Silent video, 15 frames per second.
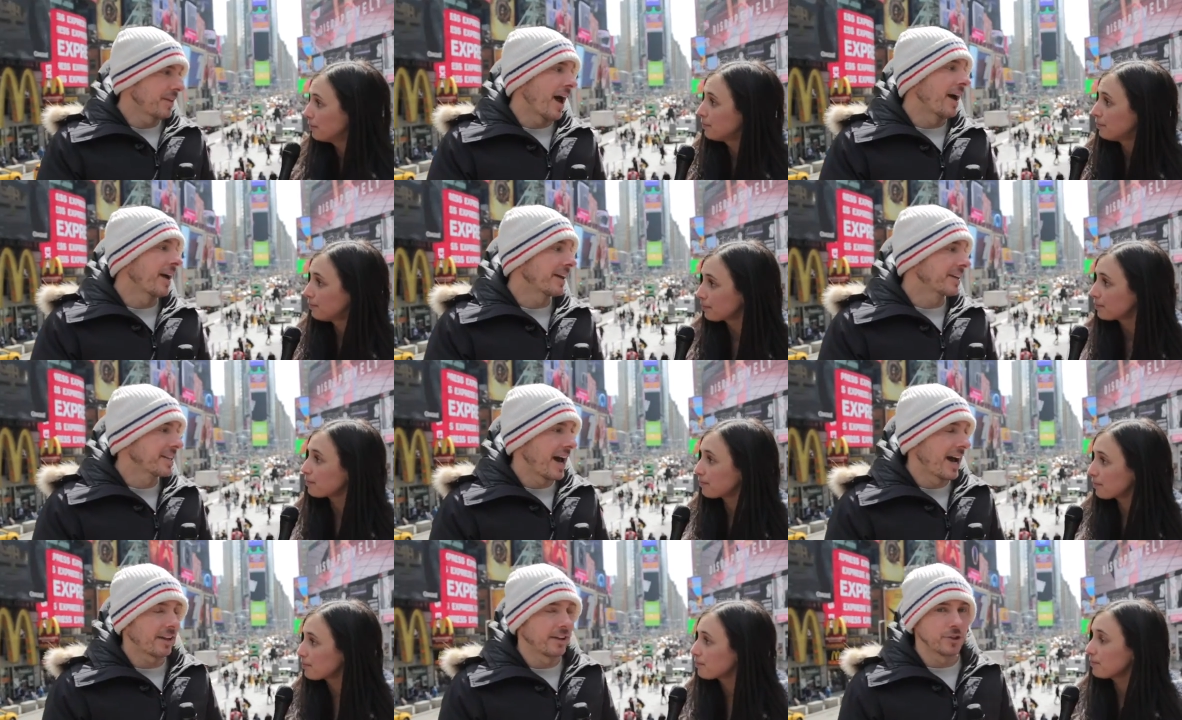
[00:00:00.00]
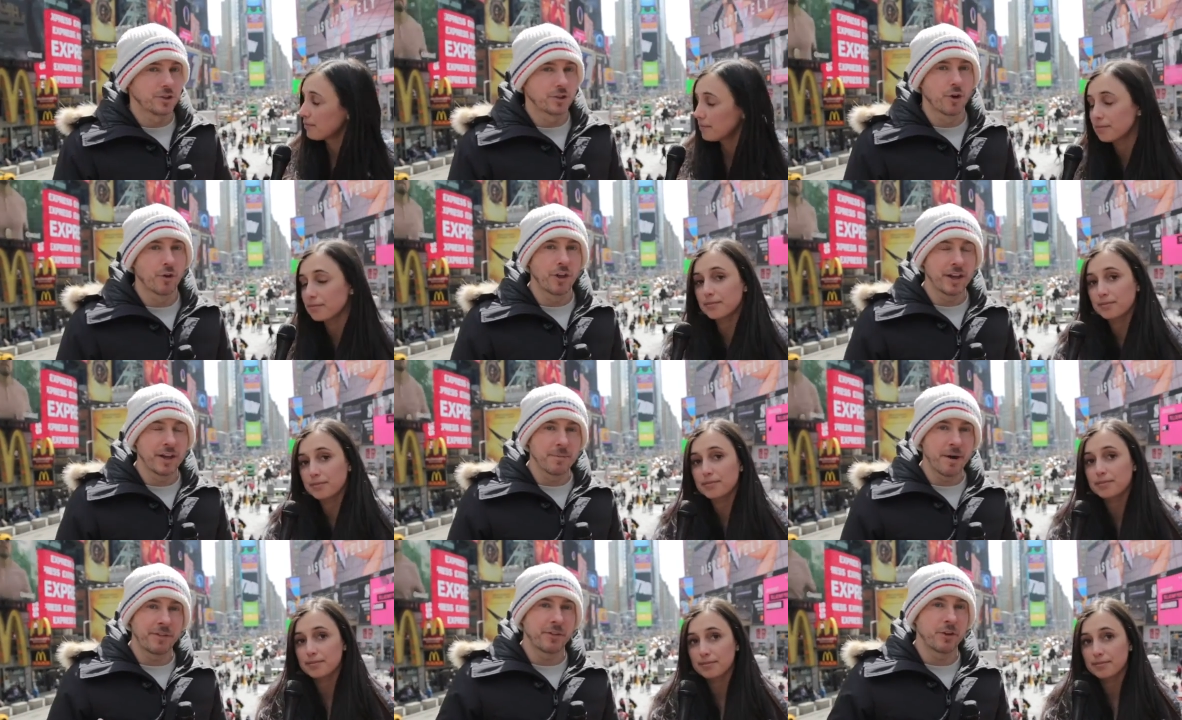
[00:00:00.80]
Speaker 1: Yeah, exactly. So think
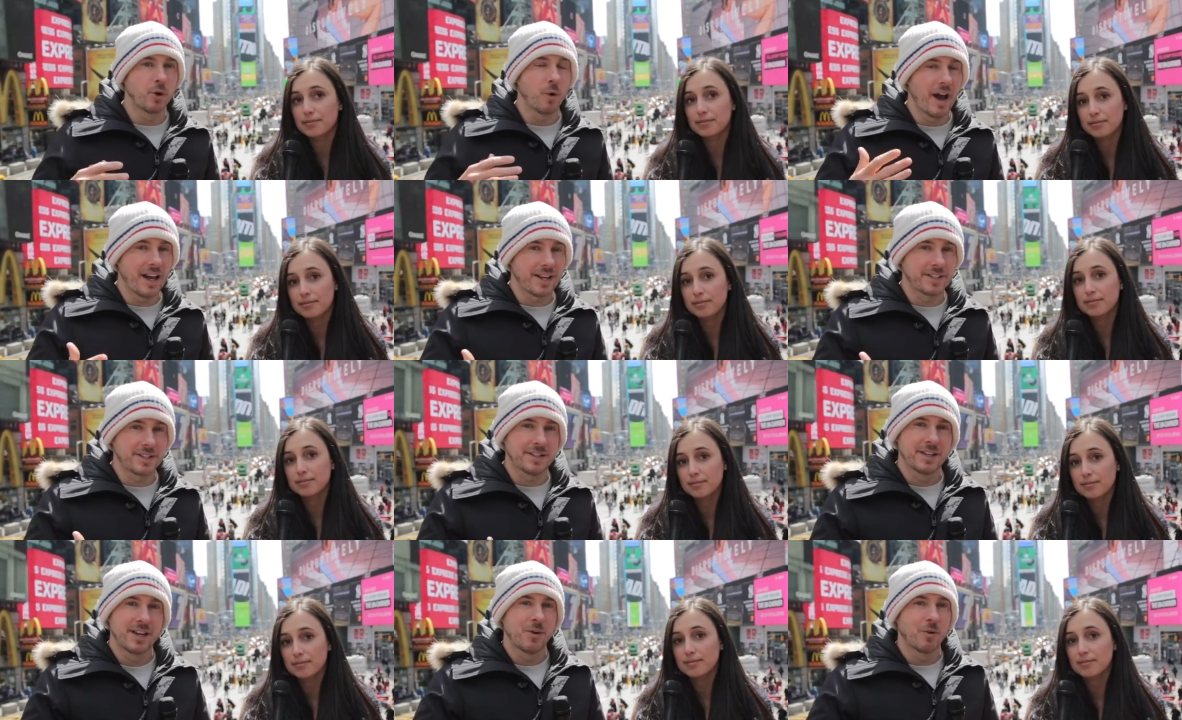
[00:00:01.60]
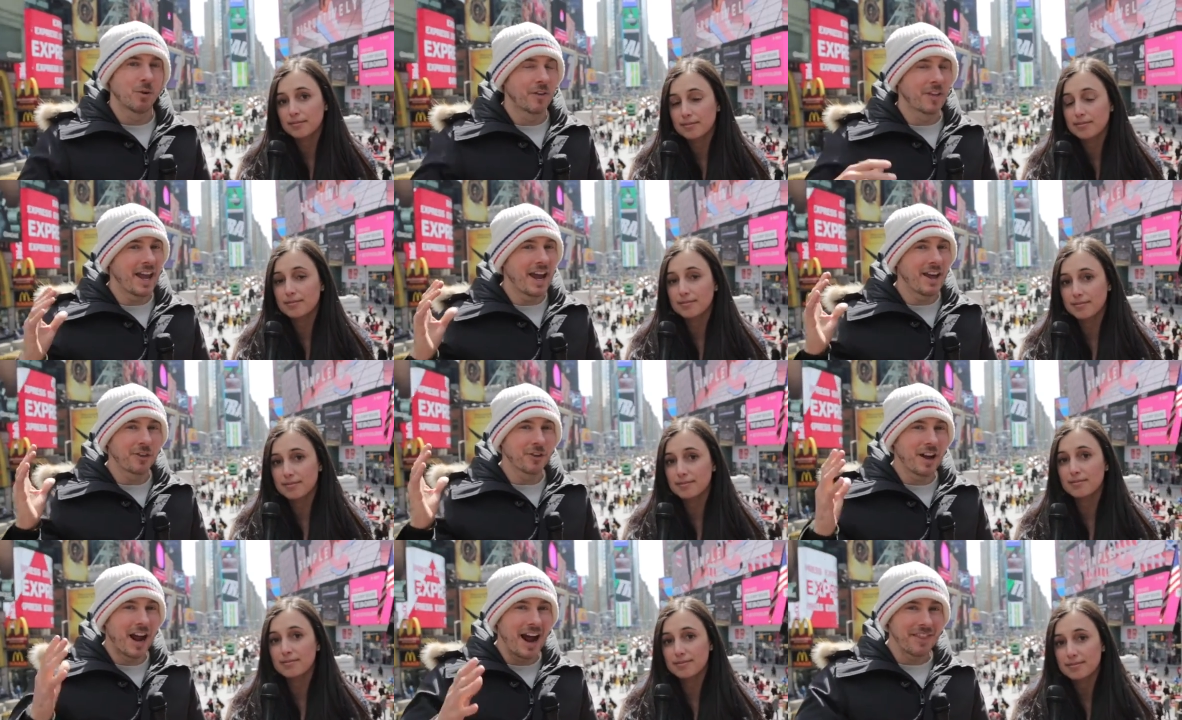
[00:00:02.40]
about the US, we're in the eighth
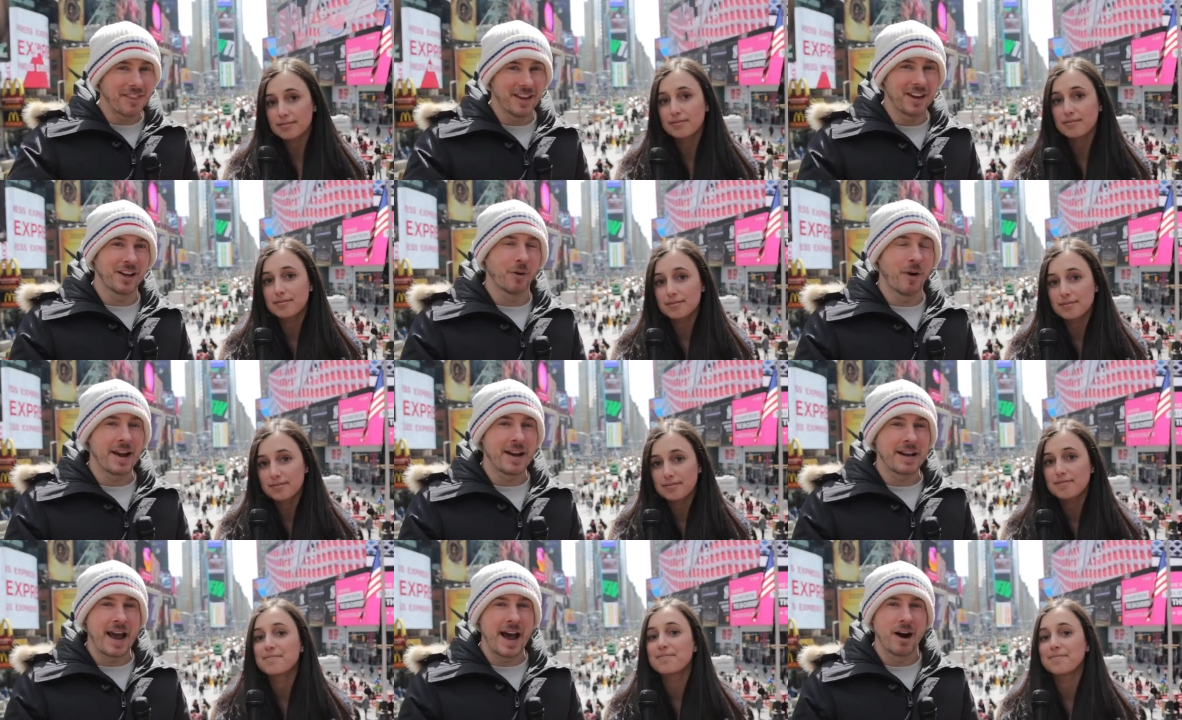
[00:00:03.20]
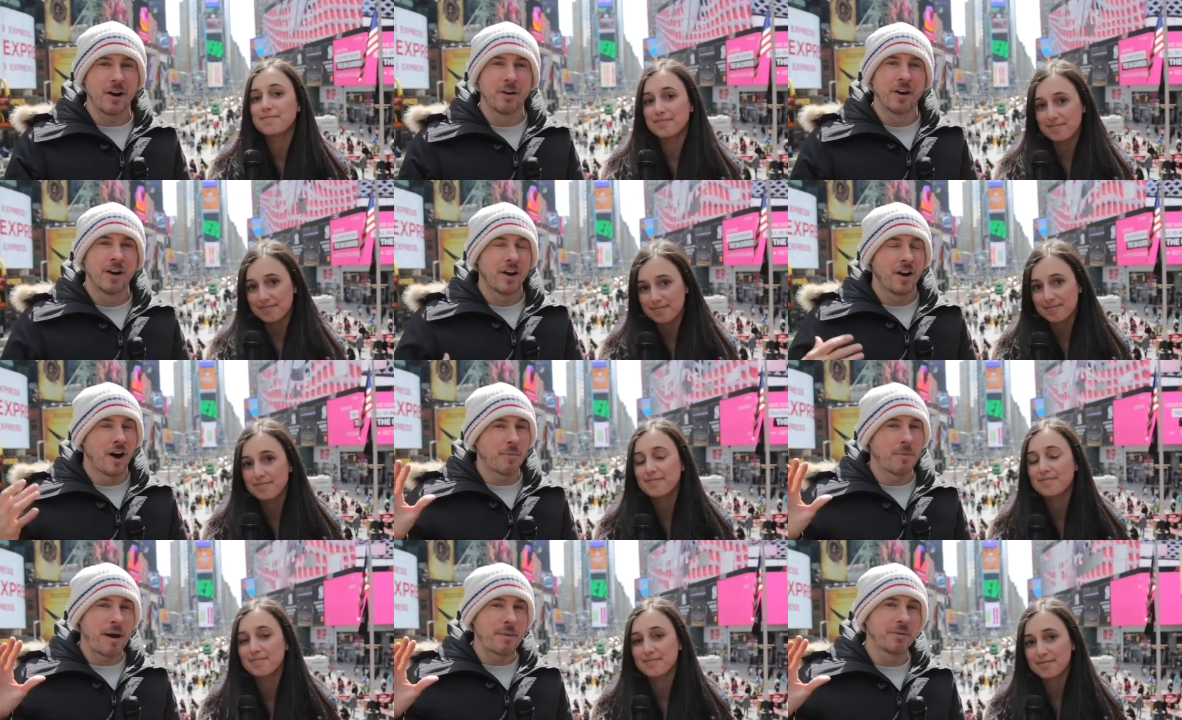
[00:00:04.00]
or ninth inning right now. Mm-hmm.
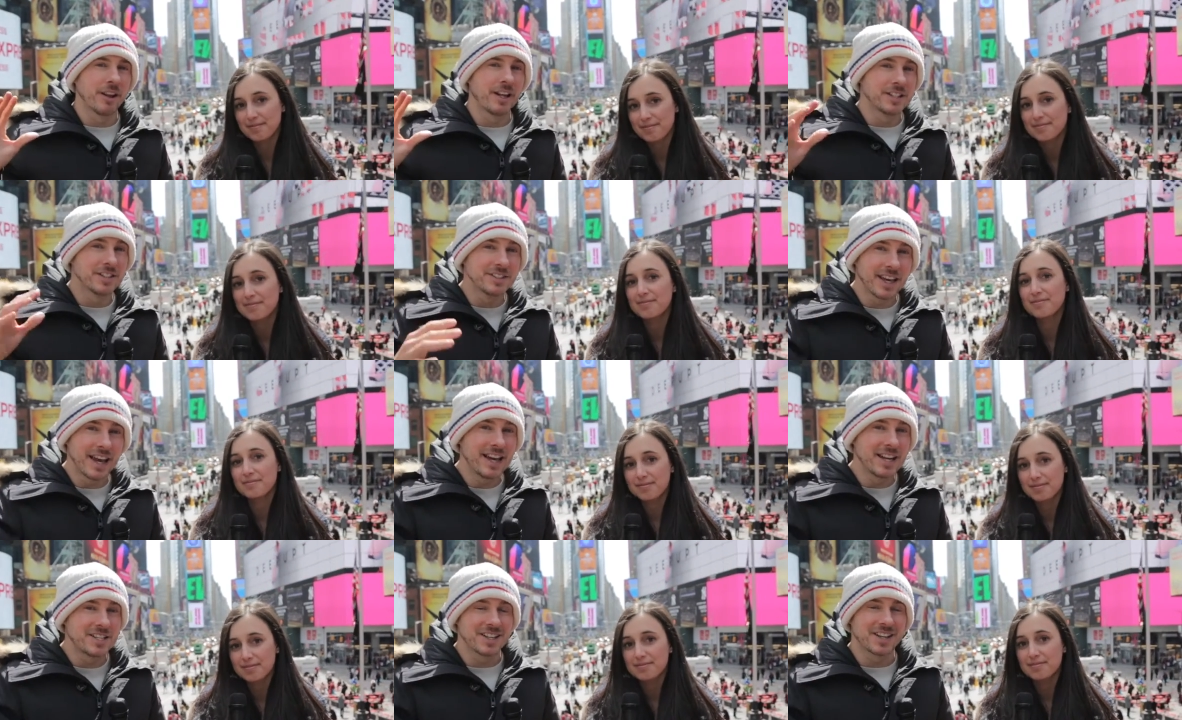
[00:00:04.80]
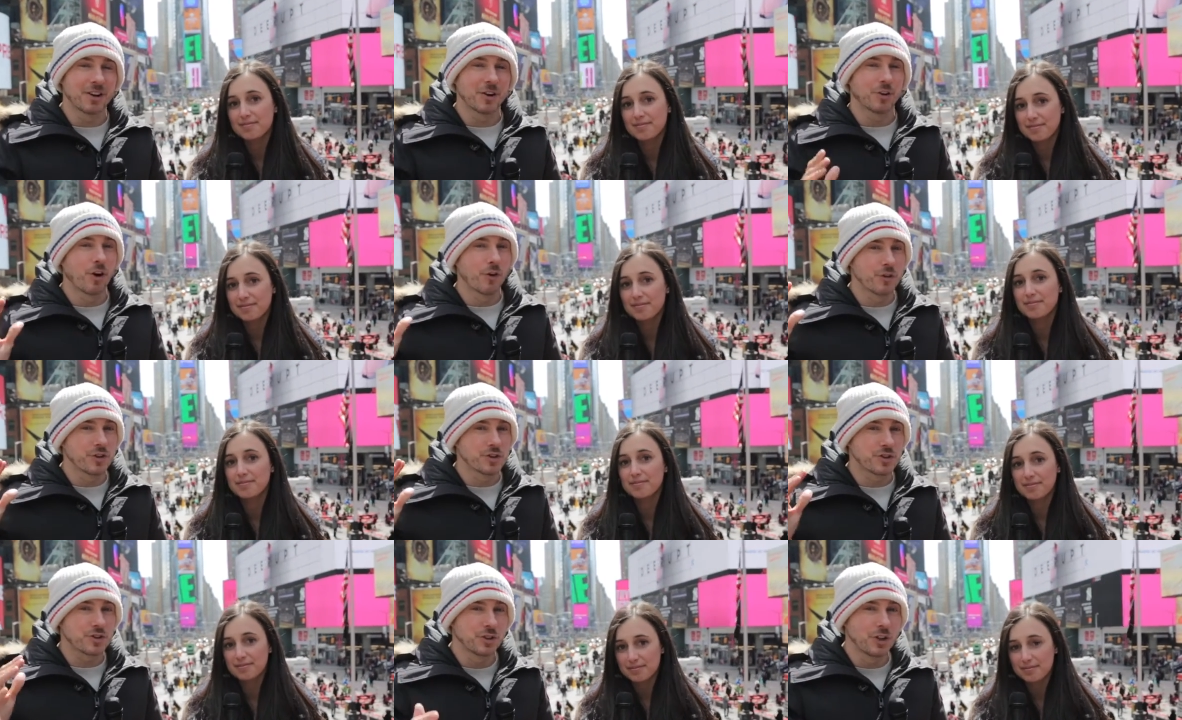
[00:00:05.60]
Our population's aging, growth is
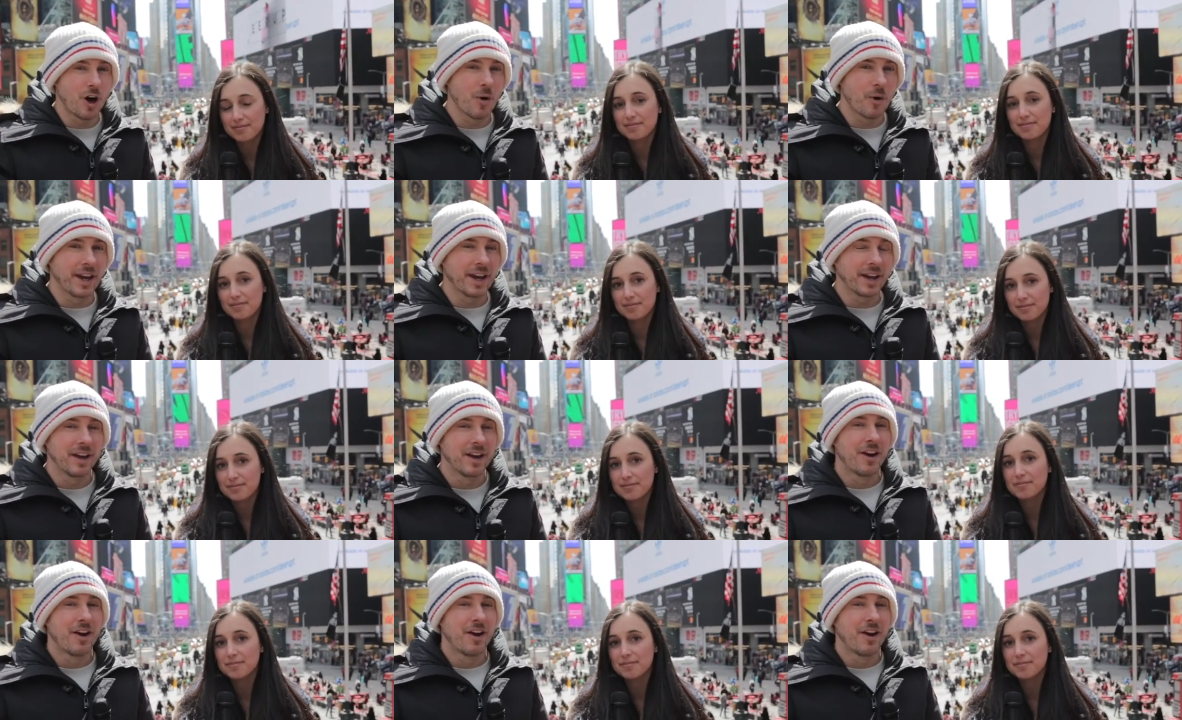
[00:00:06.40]
slowing.